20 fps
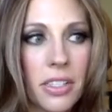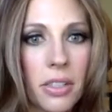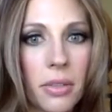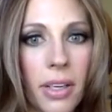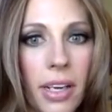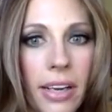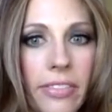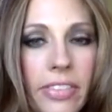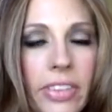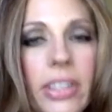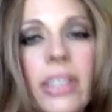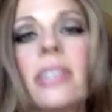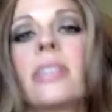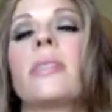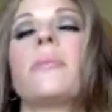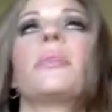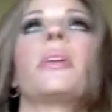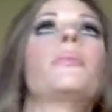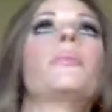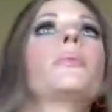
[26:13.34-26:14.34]
us do. And I
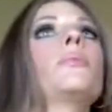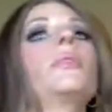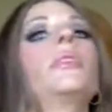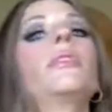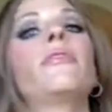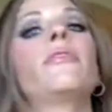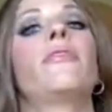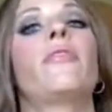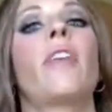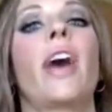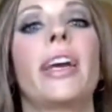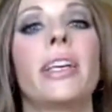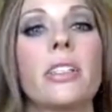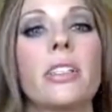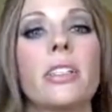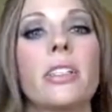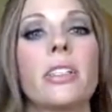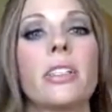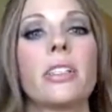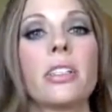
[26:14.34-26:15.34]
feel like sometimes when you
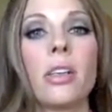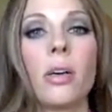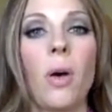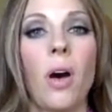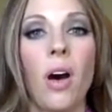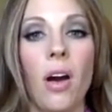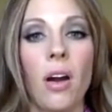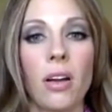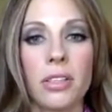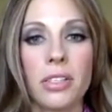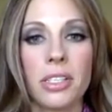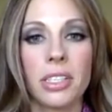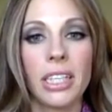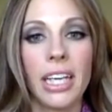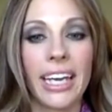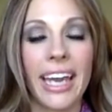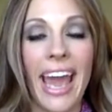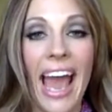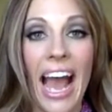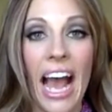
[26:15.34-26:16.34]
fight so hard to
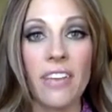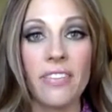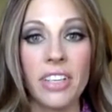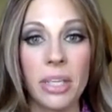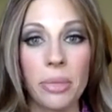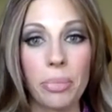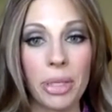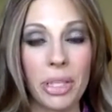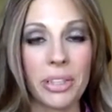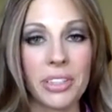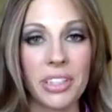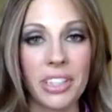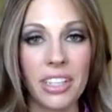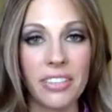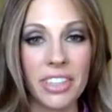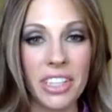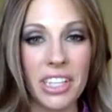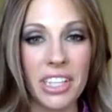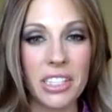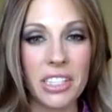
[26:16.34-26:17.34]
like have it
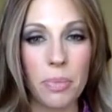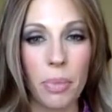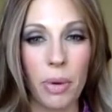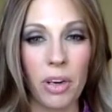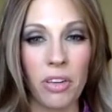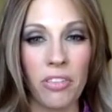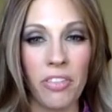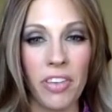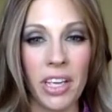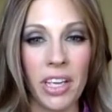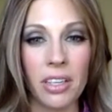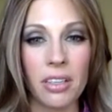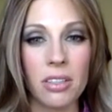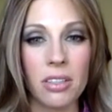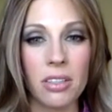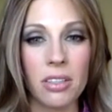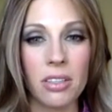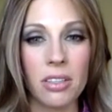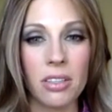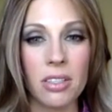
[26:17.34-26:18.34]
appear that everything's
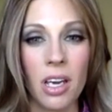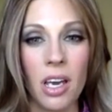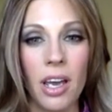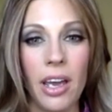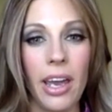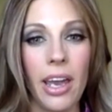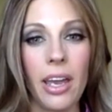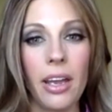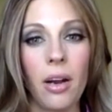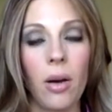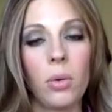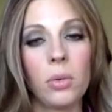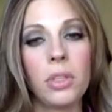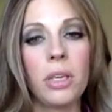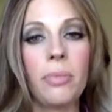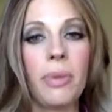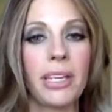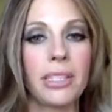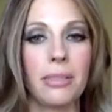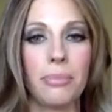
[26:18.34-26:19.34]
perfect, it
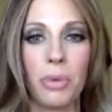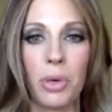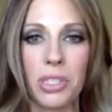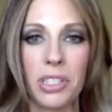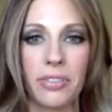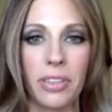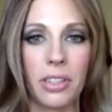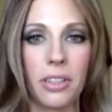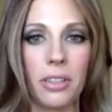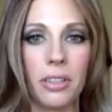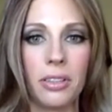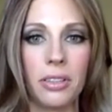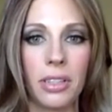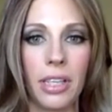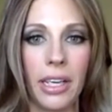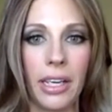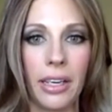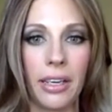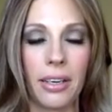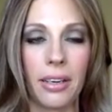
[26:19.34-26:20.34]
only makes it more
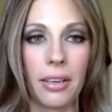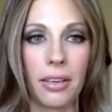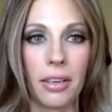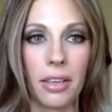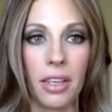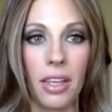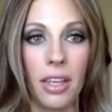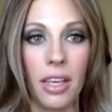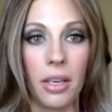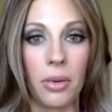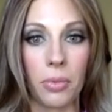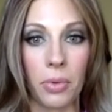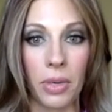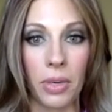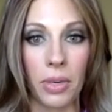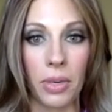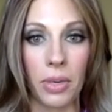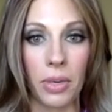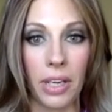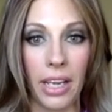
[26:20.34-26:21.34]
difficult, like
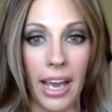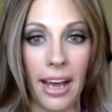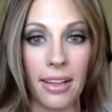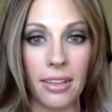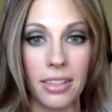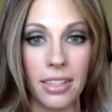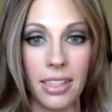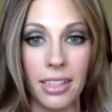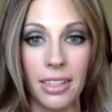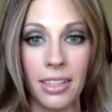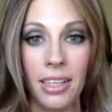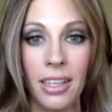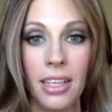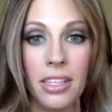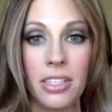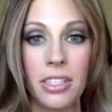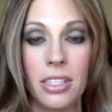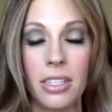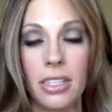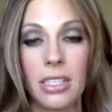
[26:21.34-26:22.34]
in reality,
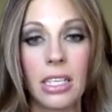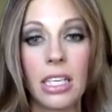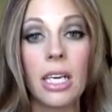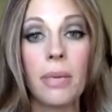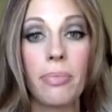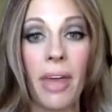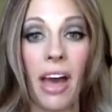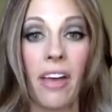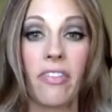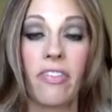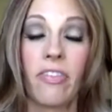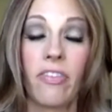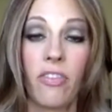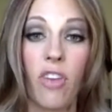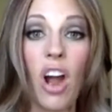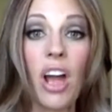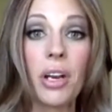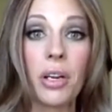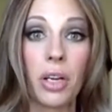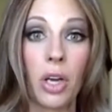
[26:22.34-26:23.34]
to keep that
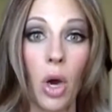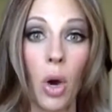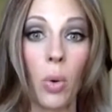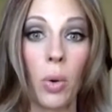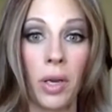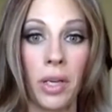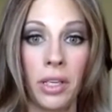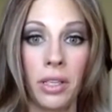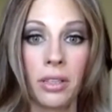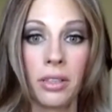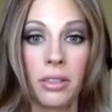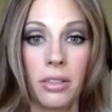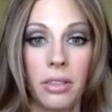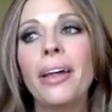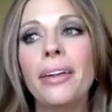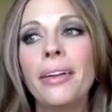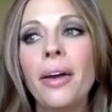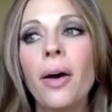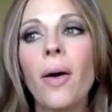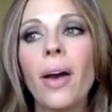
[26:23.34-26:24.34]
front going.
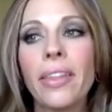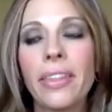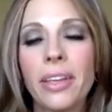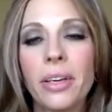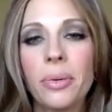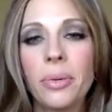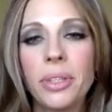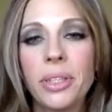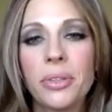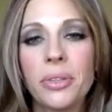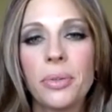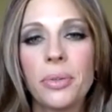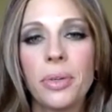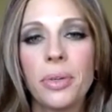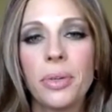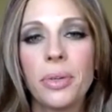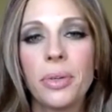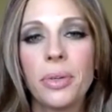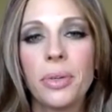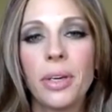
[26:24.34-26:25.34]
But no, I think when
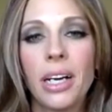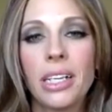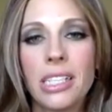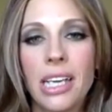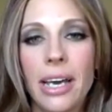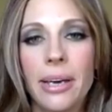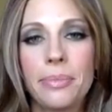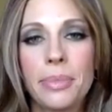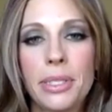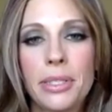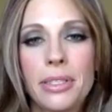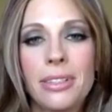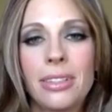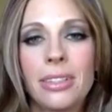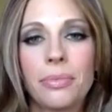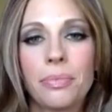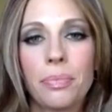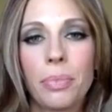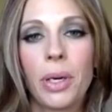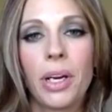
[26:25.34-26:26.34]
you attempt
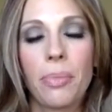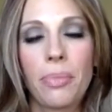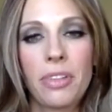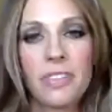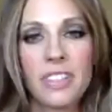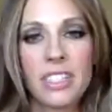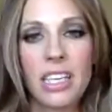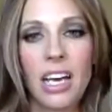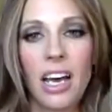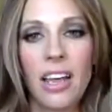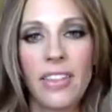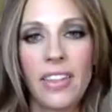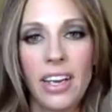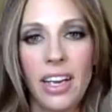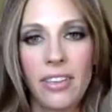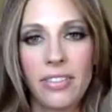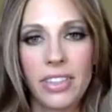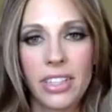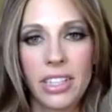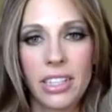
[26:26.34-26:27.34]
to put up the facade
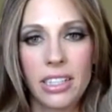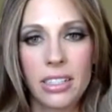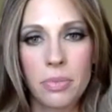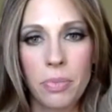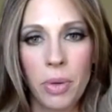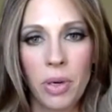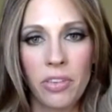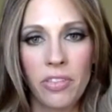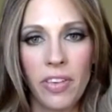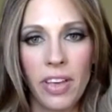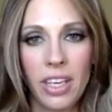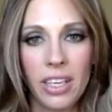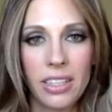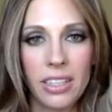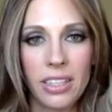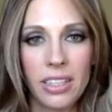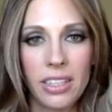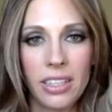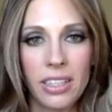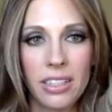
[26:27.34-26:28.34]
that everything is
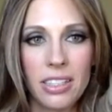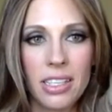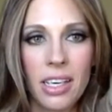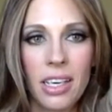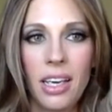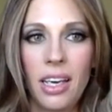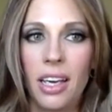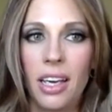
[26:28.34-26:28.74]
perfect,